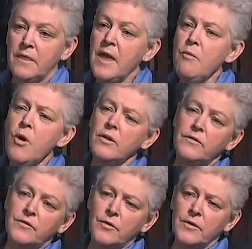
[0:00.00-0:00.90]
they
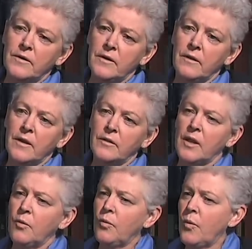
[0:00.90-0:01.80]
want certainty
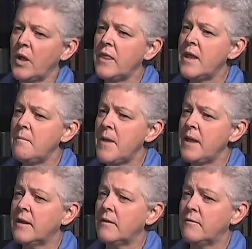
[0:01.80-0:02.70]
that when they
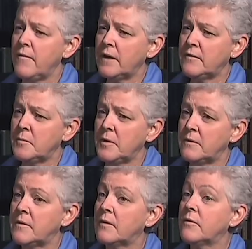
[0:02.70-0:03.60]
make
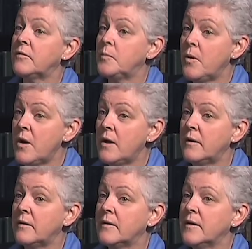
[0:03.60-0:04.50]
investments that
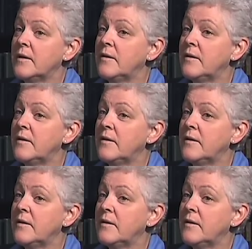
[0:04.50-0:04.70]
respond